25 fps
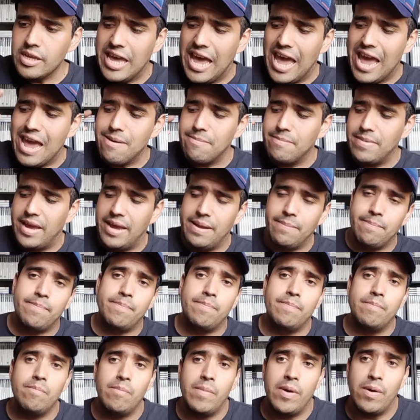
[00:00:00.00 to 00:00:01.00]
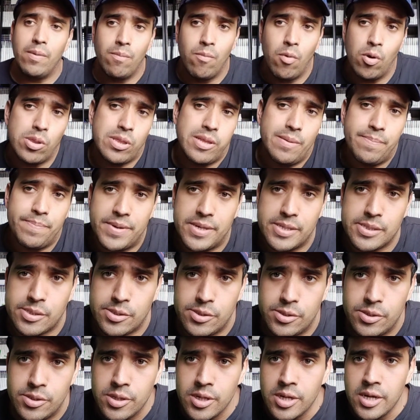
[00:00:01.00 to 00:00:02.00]
game, and mostly
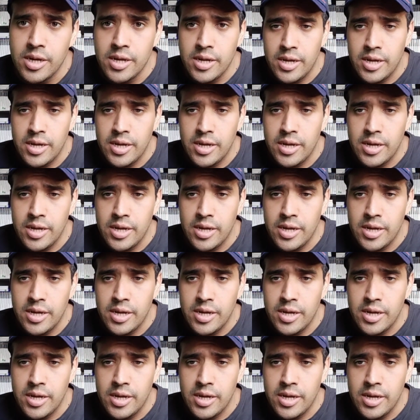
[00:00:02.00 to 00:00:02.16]
PS2.